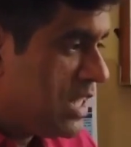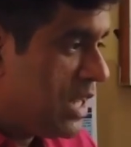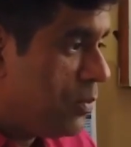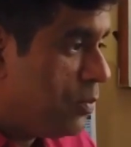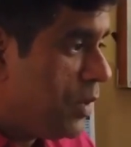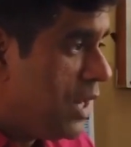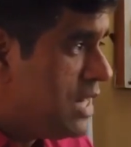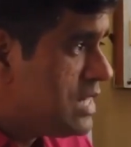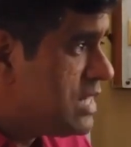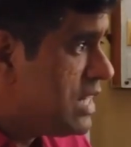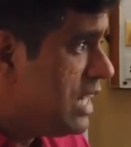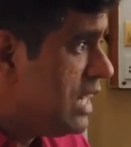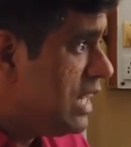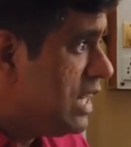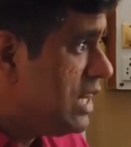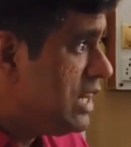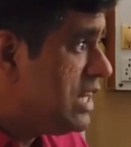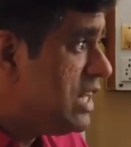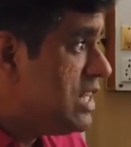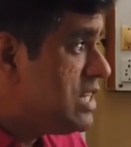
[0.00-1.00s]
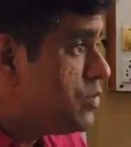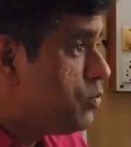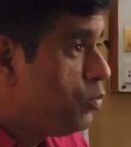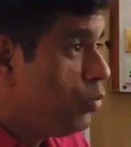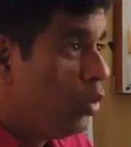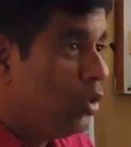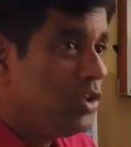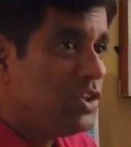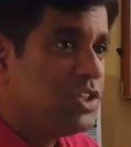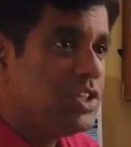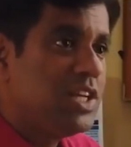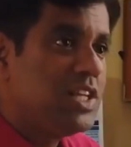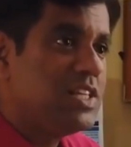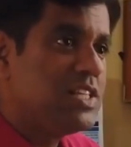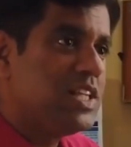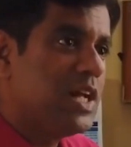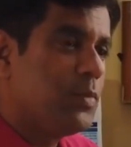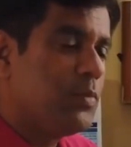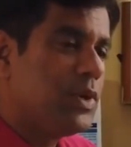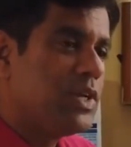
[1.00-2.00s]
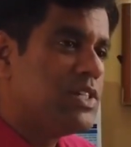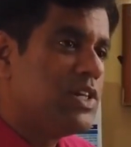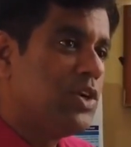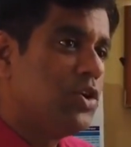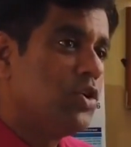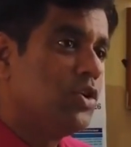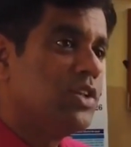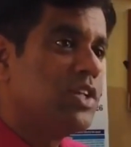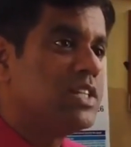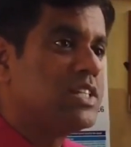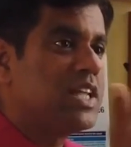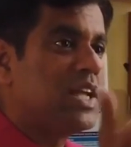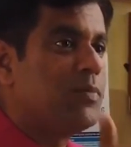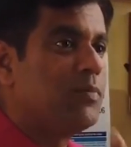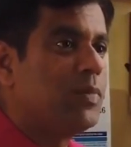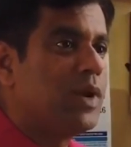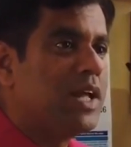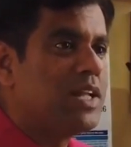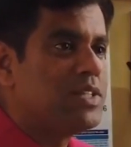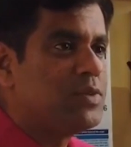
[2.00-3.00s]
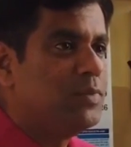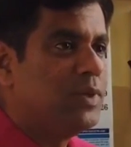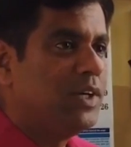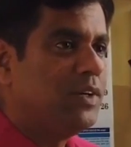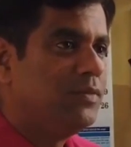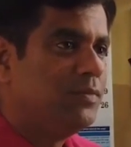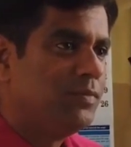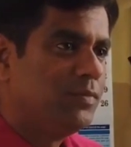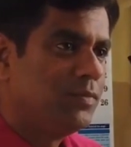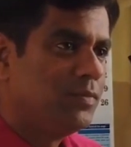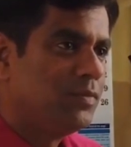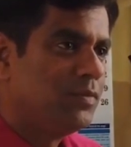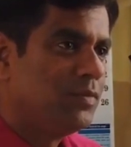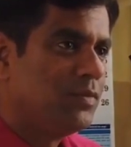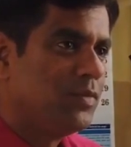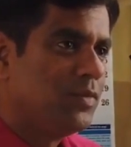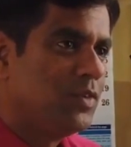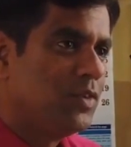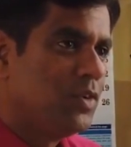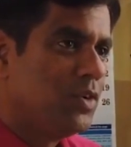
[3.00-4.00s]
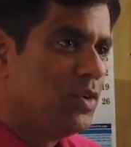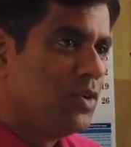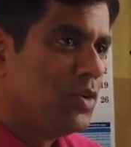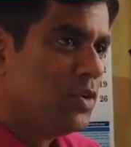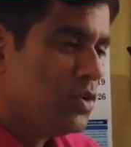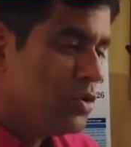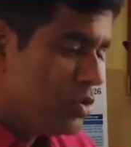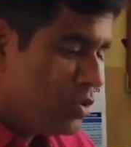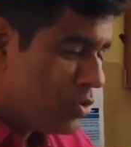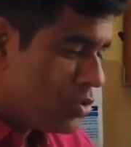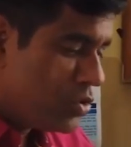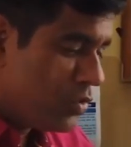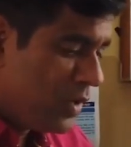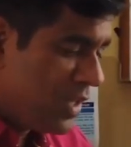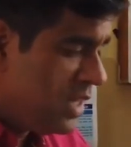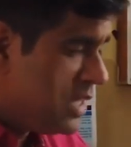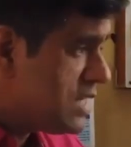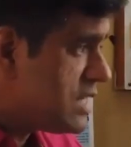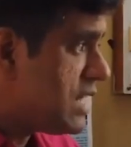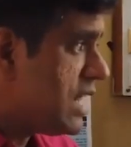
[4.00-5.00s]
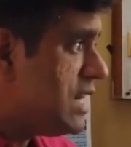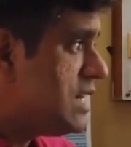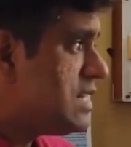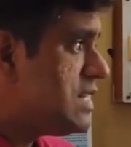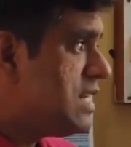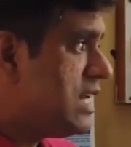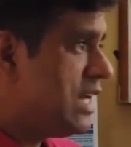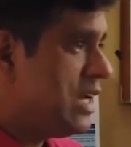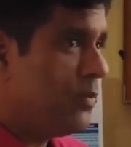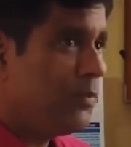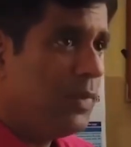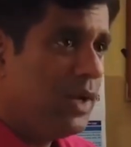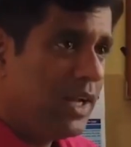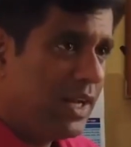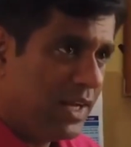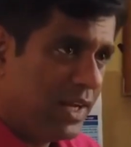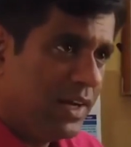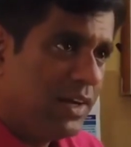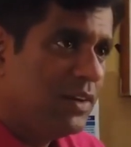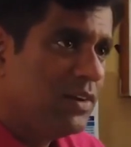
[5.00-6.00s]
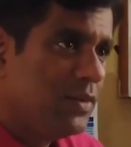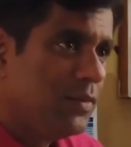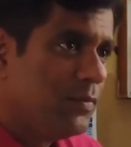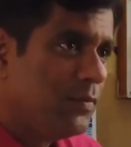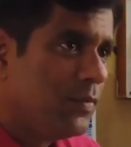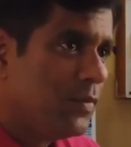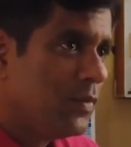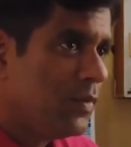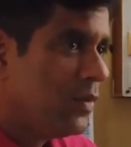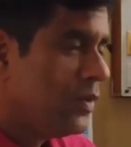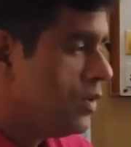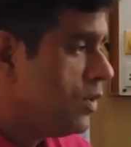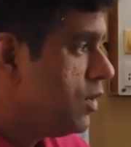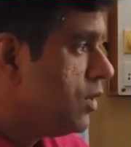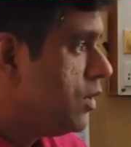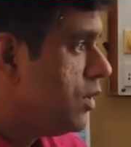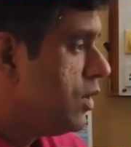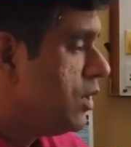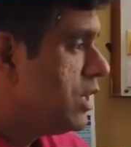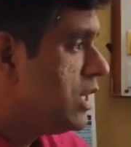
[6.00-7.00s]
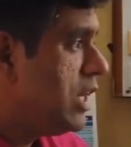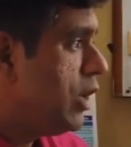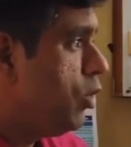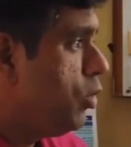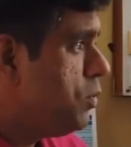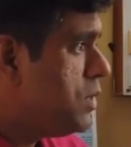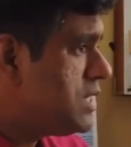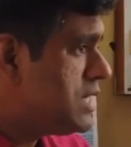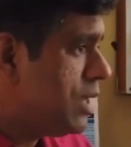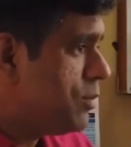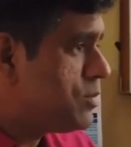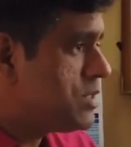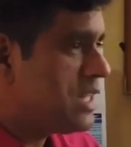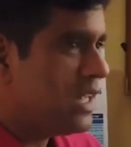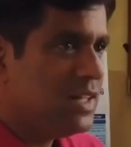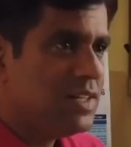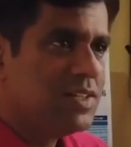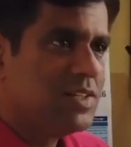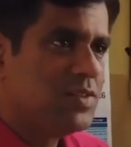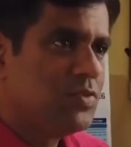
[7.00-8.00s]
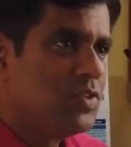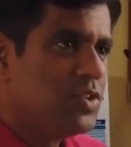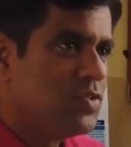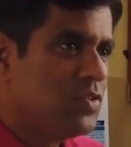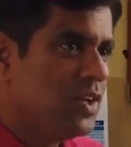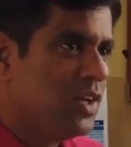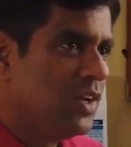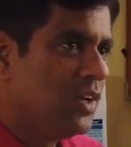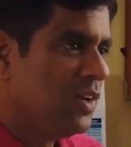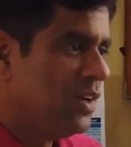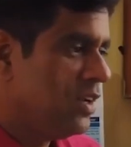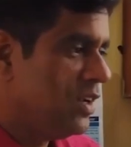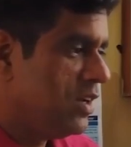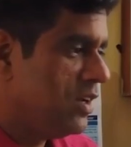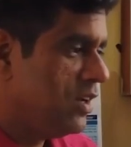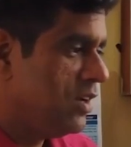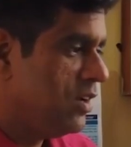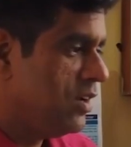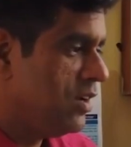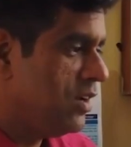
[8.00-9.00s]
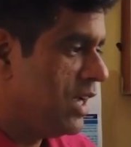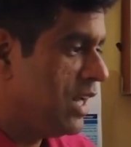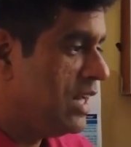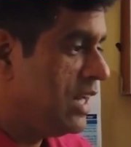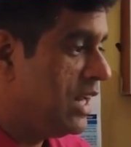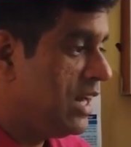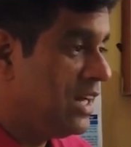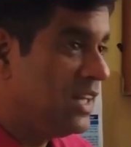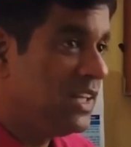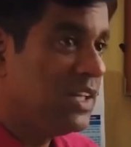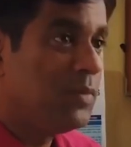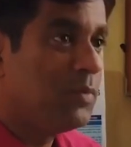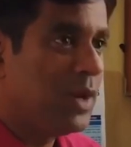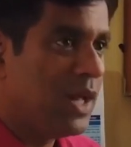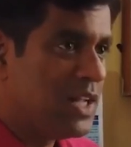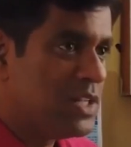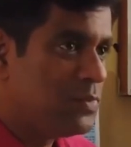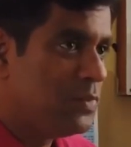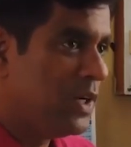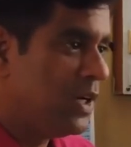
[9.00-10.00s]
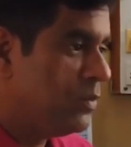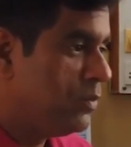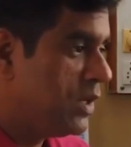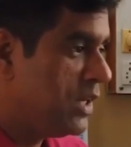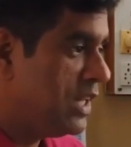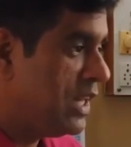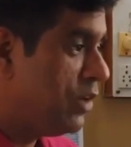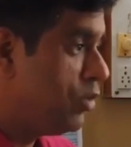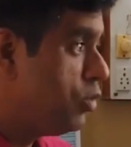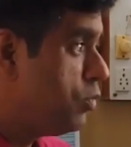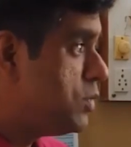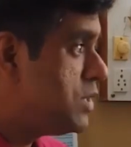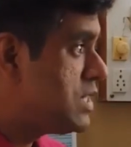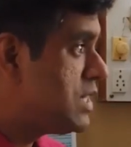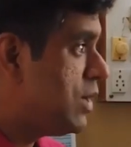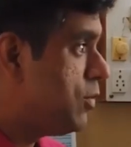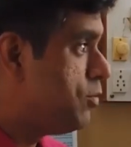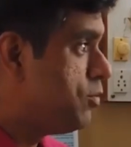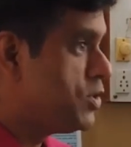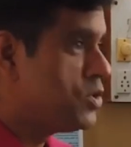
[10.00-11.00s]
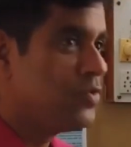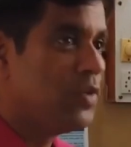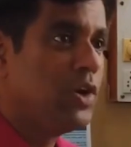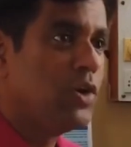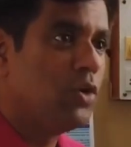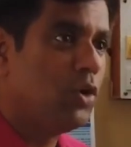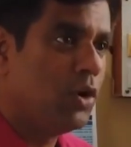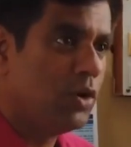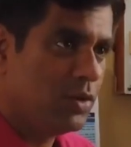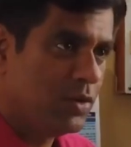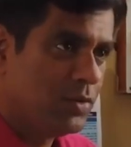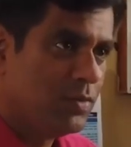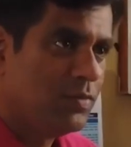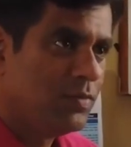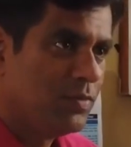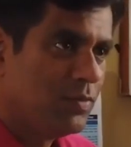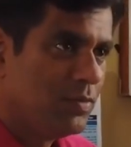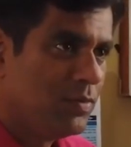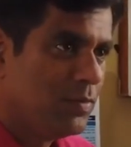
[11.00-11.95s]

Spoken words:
Surprisingly, these both genes are present on the same plasmid. So when the cells, they replicate, there would be some cells which will inherit the plasmid, but there would be some which will not.